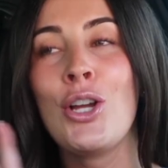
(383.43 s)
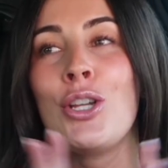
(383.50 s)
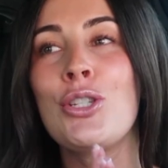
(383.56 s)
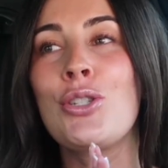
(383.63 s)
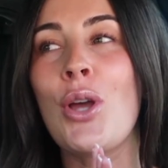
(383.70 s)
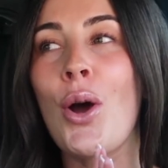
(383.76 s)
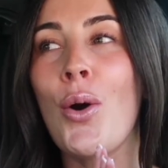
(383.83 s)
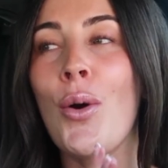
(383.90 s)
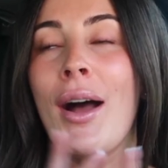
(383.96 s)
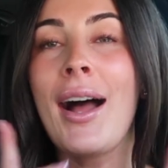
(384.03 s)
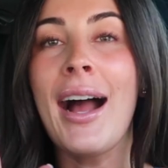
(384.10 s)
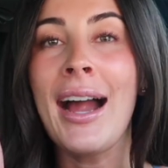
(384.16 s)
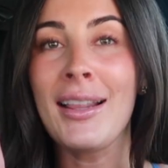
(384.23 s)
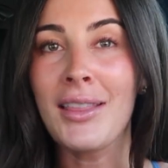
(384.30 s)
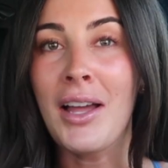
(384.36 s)
So
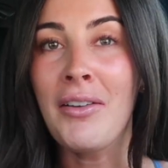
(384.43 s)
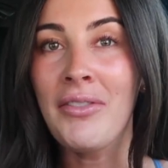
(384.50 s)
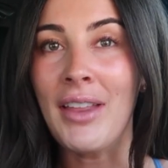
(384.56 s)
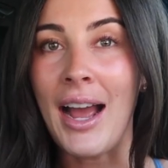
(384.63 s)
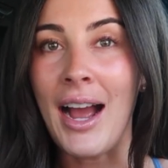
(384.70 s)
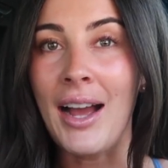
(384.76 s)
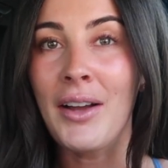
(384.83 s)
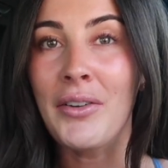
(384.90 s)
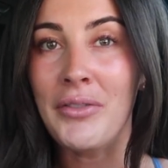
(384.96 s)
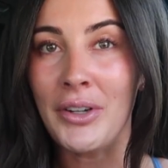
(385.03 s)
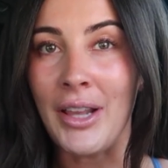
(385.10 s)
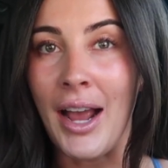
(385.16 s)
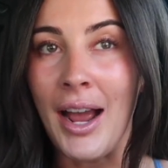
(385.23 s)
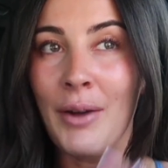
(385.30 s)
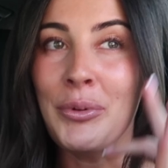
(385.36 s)
I love that for
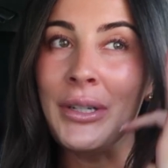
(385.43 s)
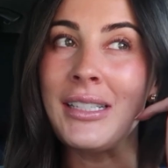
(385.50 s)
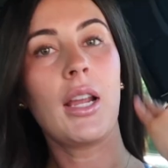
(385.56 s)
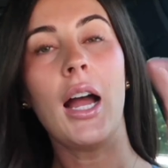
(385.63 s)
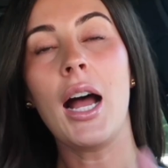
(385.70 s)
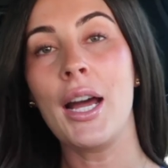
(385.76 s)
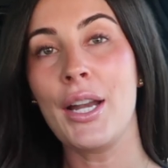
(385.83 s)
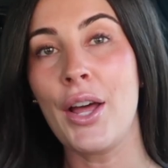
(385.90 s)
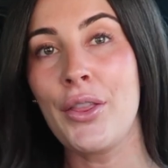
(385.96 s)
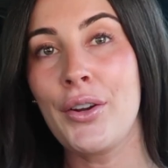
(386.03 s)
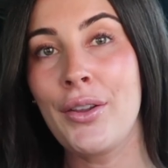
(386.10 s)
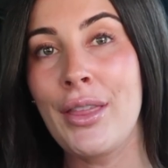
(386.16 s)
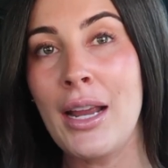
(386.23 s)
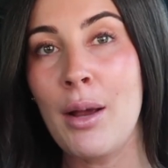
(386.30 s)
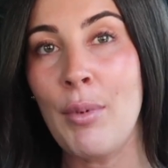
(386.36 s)
that reason. Another
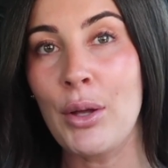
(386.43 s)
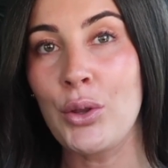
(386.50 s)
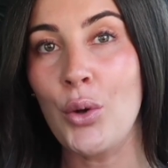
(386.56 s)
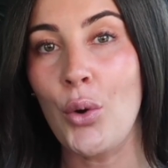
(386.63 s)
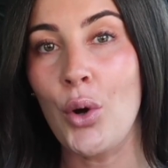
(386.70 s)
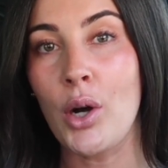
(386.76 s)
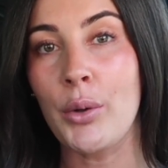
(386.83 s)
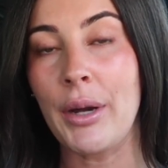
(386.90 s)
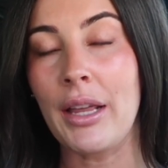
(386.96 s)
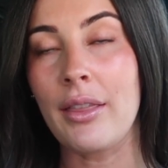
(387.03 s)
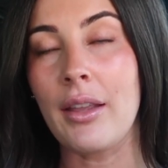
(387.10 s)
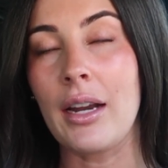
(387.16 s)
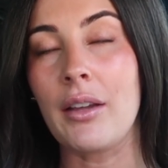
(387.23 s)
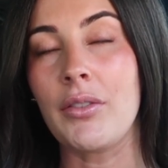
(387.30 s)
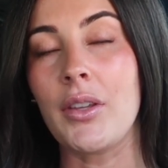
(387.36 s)
thing about the OURA Ring
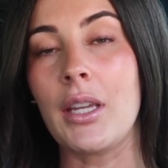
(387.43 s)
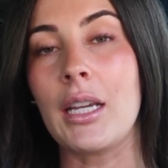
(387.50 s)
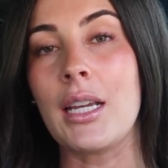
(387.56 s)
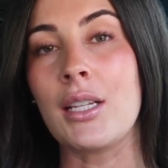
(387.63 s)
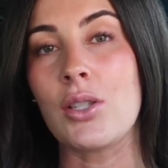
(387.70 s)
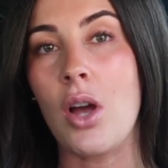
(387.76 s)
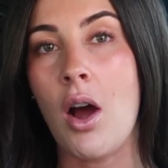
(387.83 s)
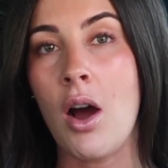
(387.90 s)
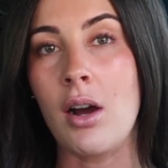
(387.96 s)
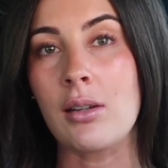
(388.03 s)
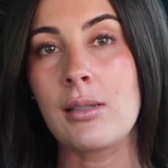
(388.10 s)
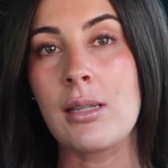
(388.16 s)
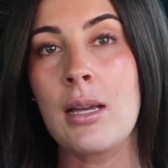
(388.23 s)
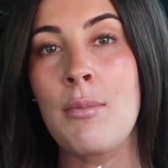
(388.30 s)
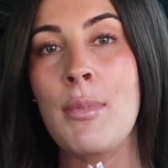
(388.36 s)
that I feel like is
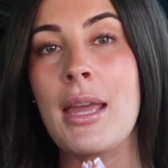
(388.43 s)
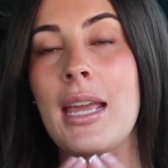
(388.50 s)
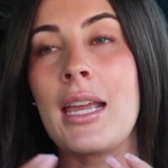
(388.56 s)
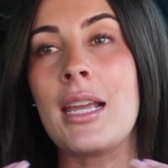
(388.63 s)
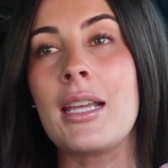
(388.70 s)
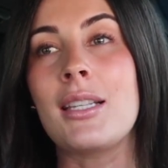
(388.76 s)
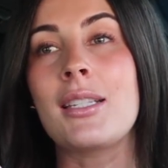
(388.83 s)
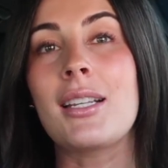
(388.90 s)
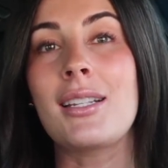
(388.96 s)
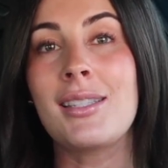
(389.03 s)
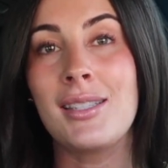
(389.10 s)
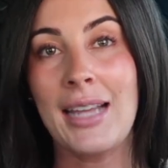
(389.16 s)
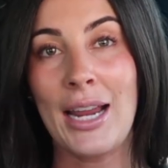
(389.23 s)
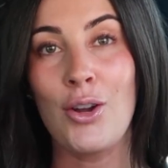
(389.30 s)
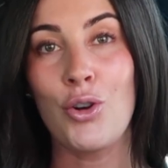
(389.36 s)
awesome is
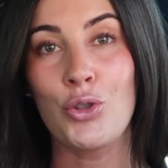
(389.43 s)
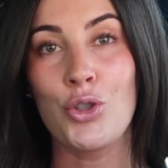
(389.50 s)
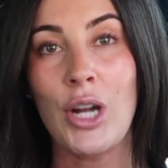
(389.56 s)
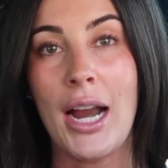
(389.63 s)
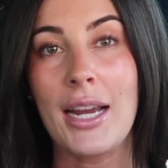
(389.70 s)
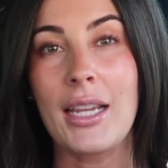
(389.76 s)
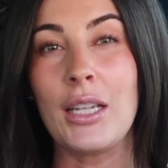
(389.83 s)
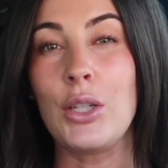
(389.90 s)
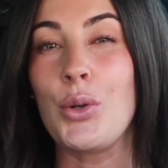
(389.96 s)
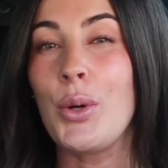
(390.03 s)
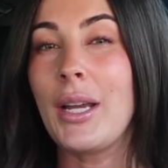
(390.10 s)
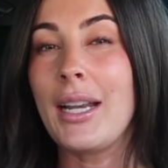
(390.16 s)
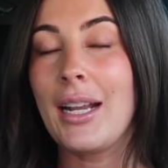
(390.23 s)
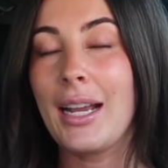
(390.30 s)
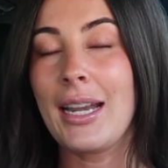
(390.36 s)
cycle tracking. You
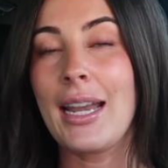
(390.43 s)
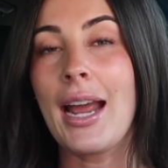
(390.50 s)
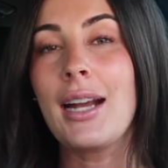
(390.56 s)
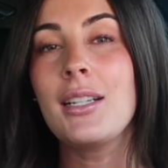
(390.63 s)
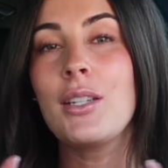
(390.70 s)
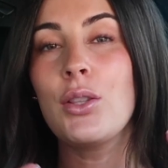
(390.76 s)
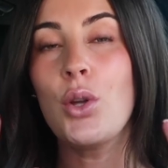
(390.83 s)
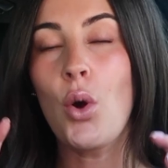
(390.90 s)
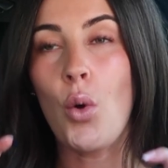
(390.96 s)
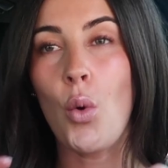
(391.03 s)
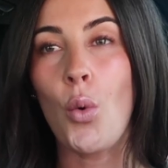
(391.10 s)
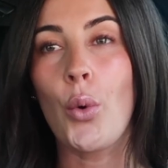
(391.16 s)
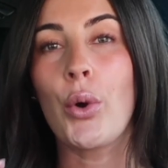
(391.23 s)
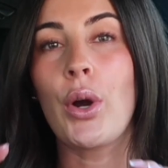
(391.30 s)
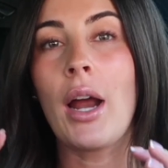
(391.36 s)
can connect the
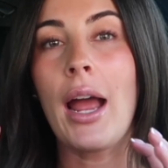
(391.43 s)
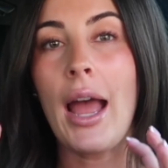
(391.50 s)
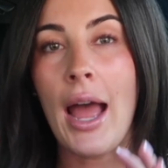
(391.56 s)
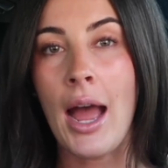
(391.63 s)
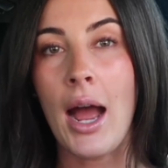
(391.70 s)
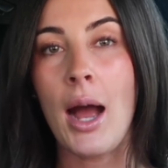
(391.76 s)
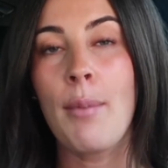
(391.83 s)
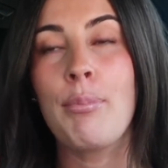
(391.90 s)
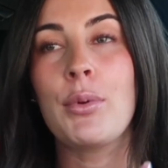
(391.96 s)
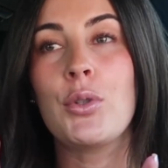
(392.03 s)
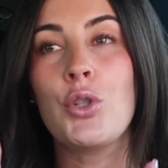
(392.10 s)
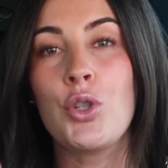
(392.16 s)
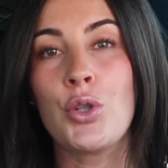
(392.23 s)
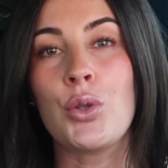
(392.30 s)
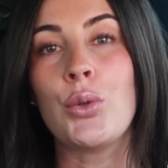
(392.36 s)
OURA app
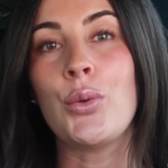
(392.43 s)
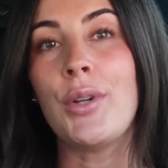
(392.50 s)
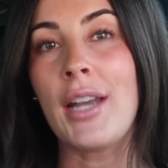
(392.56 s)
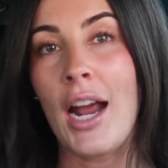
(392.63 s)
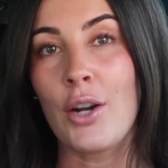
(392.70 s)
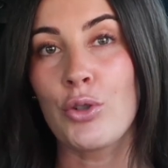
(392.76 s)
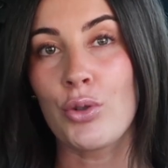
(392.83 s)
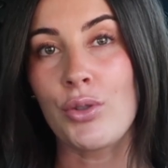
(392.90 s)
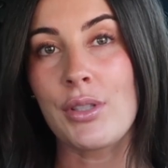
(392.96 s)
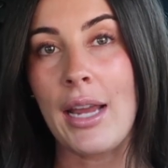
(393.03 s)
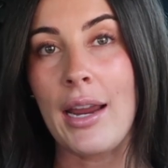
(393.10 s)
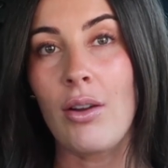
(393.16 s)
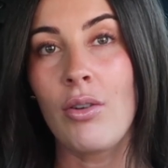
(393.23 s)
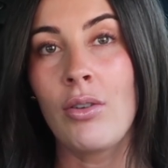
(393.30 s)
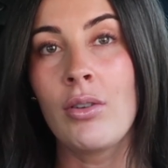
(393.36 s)
to Natural
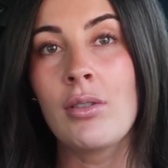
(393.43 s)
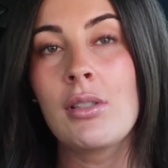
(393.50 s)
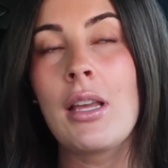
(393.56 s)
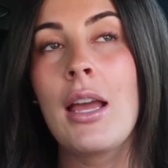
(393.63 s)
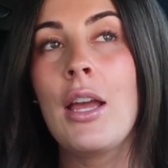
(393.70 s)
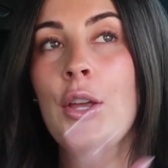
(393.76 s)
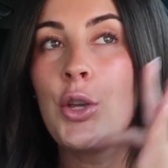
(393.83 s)
Cycles.